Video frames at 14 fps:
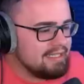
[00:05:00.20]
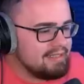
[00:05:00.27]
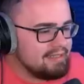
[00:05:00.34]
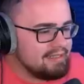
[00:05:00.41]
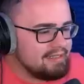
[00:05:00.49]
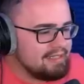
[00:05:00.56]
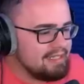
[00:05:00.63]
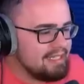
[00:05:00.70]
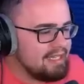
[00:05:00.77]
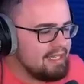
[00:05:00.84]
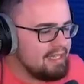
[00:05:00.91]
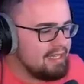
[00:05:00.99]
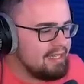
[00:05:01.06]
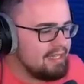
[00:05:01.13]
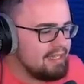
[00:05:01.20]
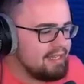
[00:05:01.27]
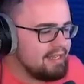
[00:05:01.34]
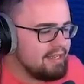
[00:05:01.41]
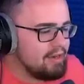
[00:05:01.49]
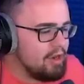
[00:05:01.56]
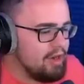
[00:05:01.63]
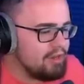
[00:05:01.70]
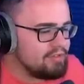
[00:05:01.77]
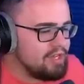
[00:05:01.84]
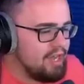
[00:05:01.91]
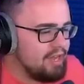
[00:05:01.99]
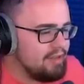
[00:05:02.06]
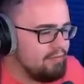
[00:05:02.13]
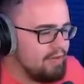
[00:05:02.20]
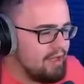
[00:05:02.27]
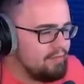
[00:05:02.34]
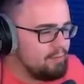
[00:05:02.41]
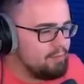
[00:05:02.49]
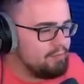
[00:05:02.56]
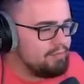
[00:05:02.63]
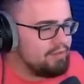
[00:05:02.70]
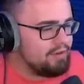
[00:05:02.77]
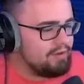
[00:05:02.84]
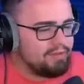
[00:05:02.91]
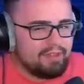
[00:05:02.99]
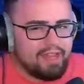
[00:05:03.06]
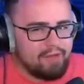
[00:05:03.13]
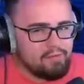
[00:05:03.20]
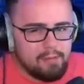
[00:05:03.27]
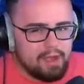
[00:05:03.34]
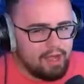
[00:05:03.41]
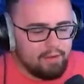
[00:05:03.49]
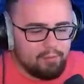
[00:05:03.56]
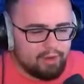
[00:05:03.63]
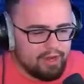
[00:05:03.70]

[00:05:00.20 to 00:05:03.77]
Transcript: with you. Cars kind of have a. Never mind.